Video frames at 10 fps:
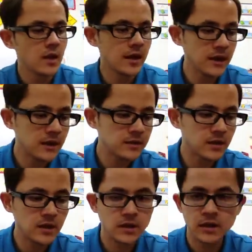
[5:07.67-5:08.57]
And,
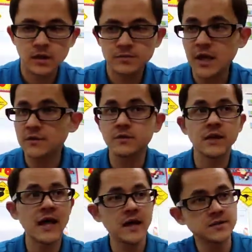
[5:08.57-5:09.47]
um, yeah, the
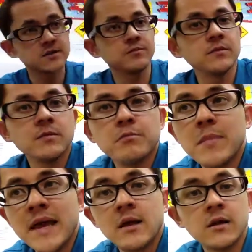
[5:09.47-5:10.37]
last
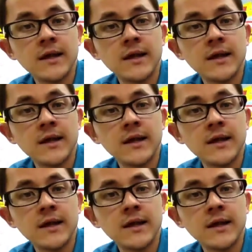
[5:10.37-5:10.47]
mail,